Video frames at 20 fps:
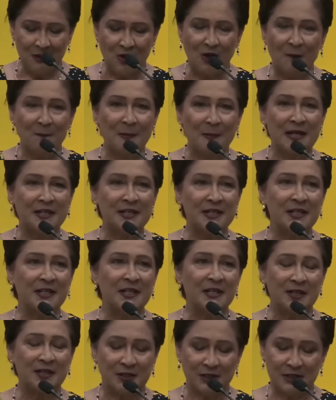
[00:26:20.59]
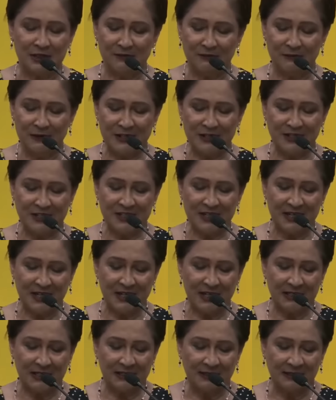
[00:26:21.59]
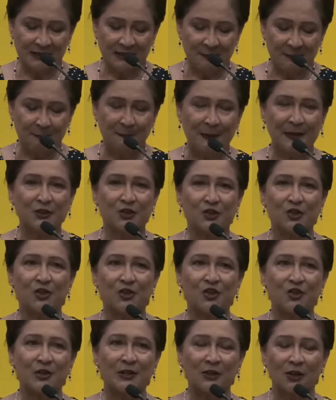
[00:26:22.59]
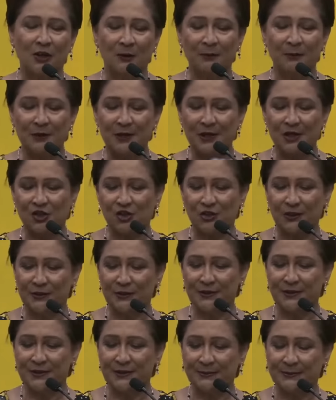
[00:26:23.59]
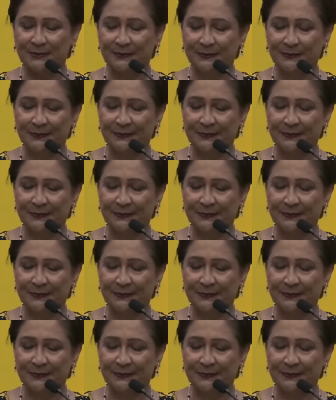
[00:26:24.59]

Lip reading: Committee to Investigate Petrotrin Operations.